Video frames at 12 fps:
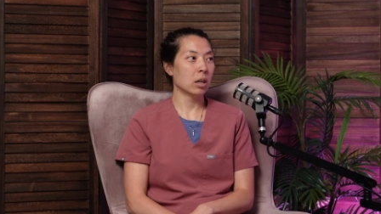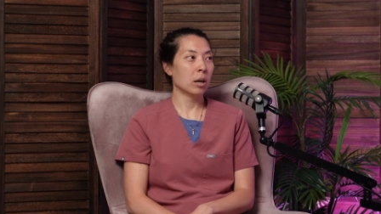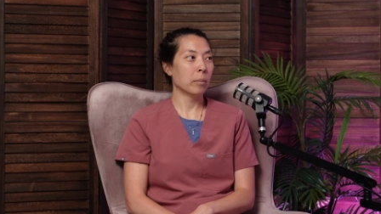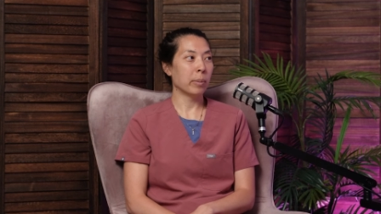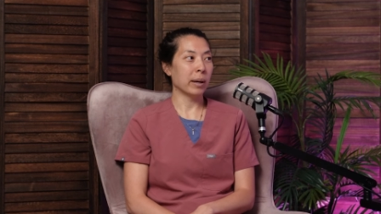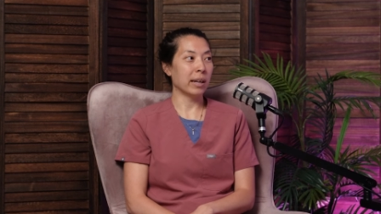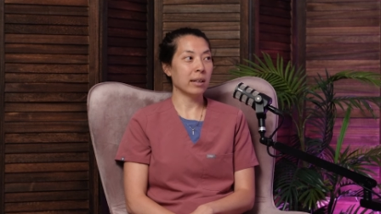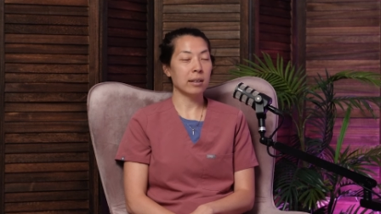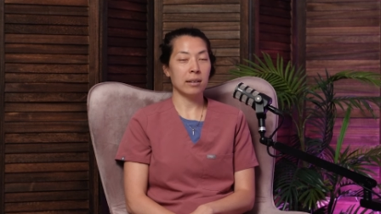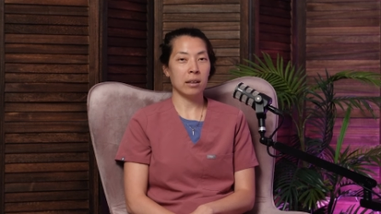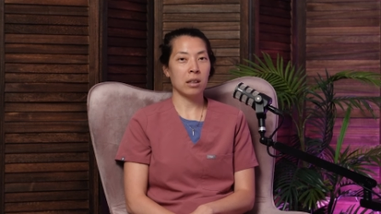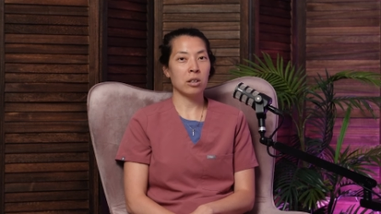But
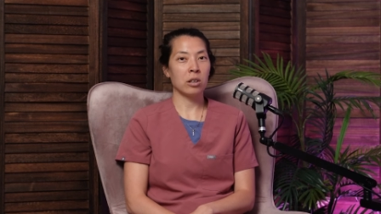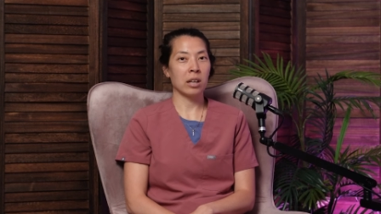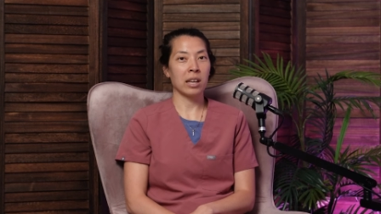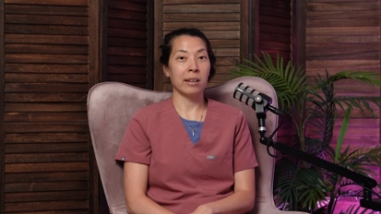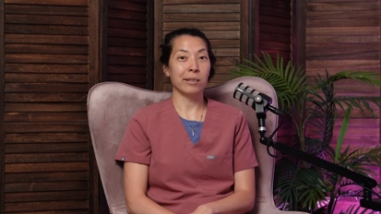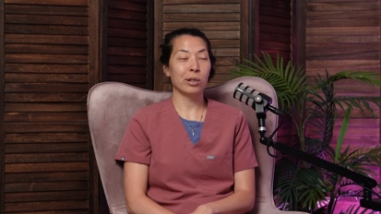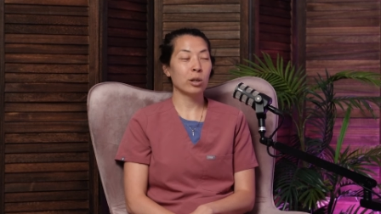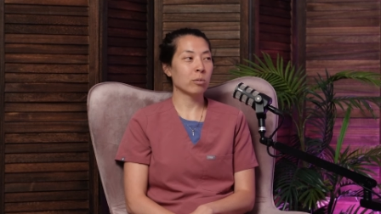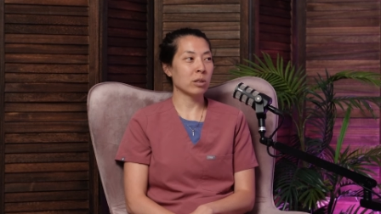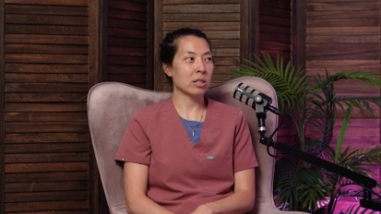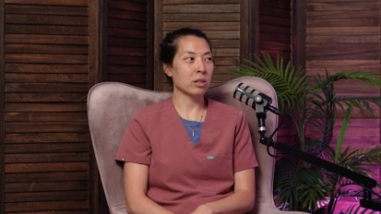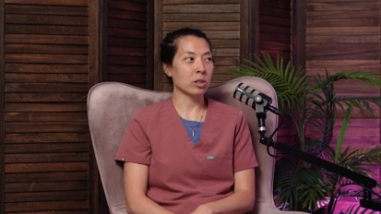there, again, no
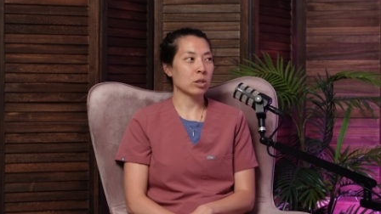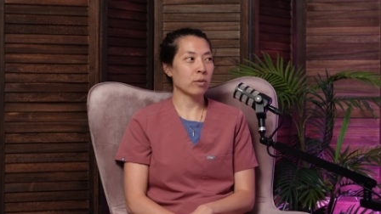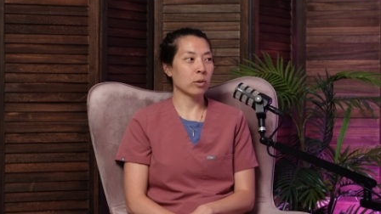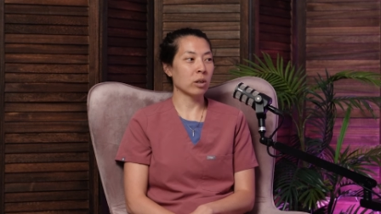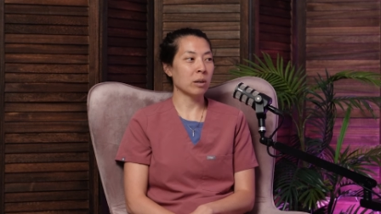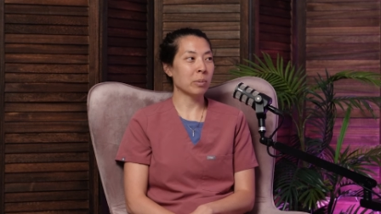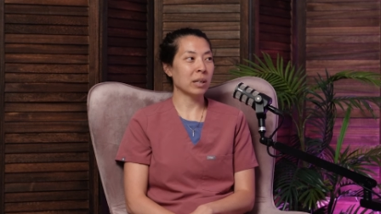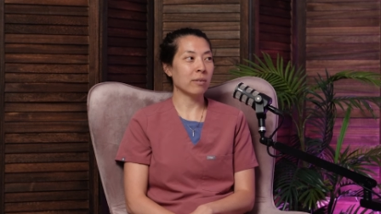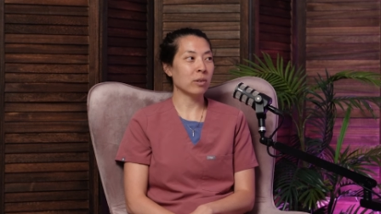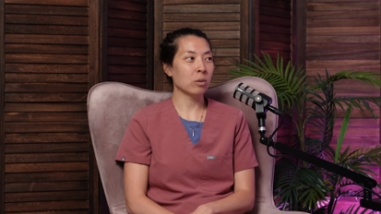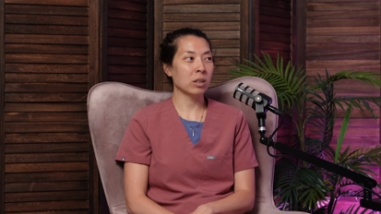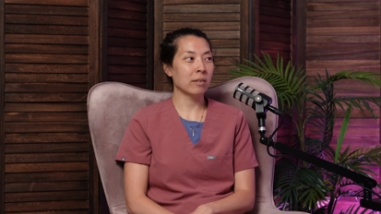research for it. But
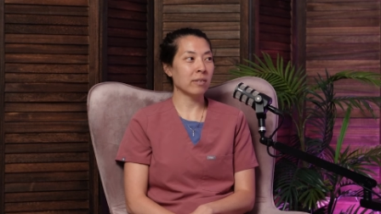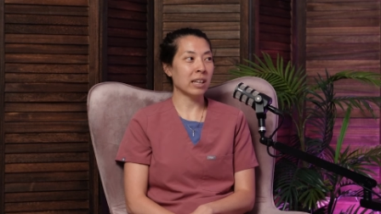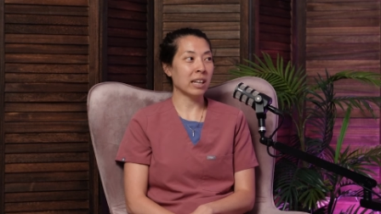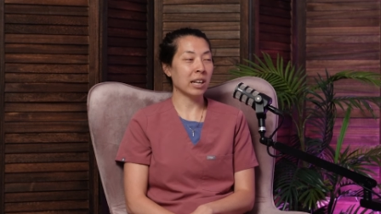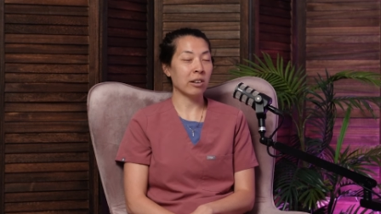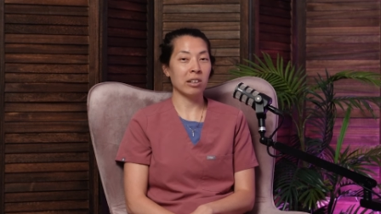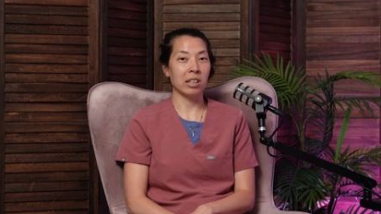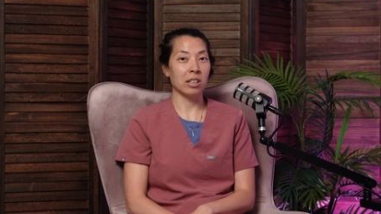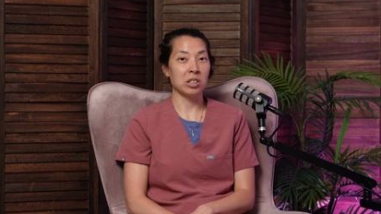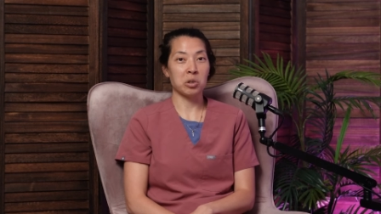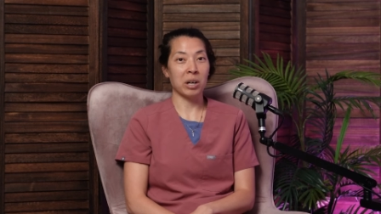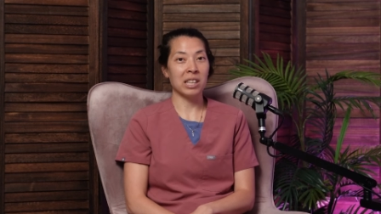if you live in that area,
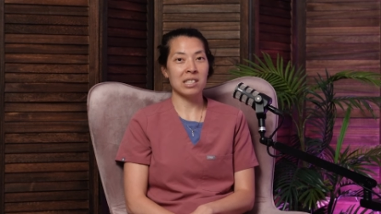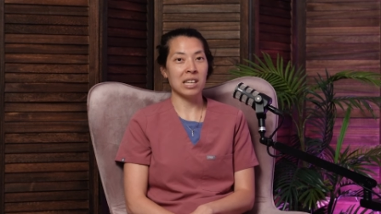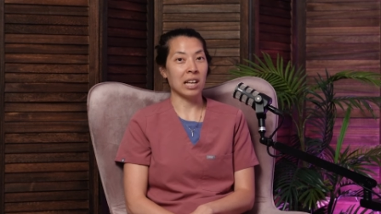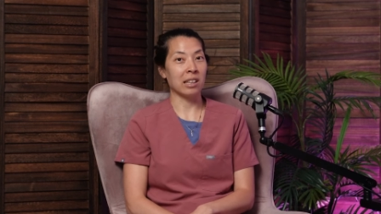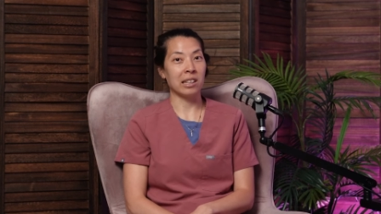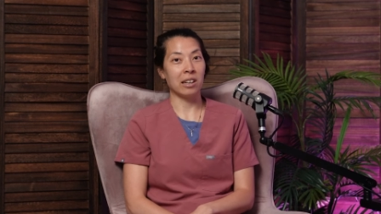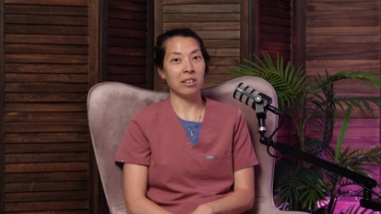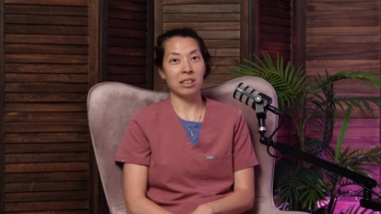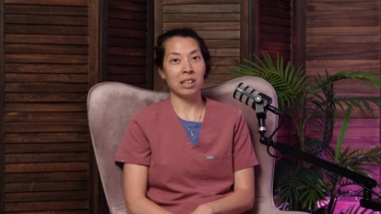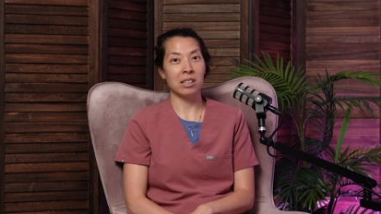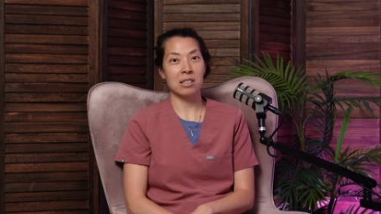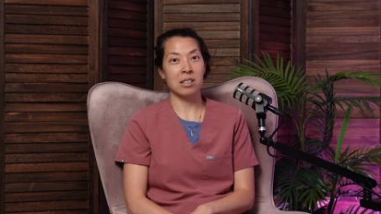try the salad out and
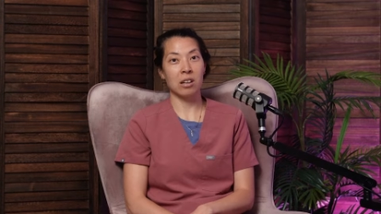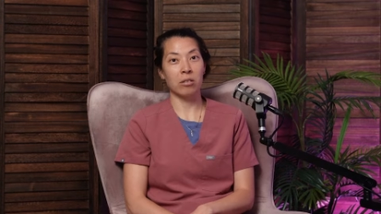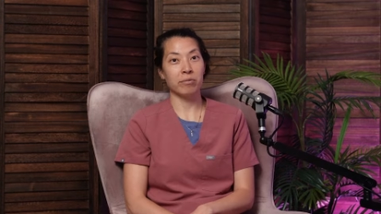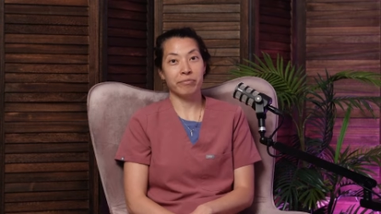let us know.